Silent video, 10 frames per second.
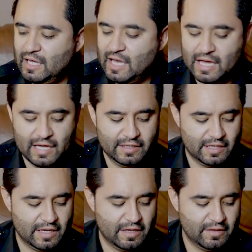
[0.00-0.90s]
and
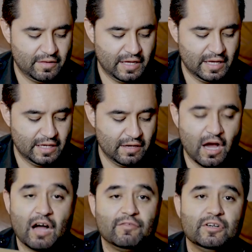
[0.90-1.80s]
uh, they
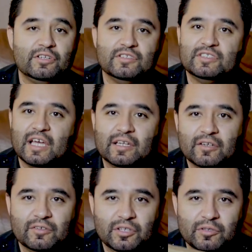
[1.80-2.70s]
offered to
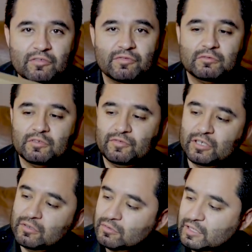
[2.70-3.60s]
send a unit for review.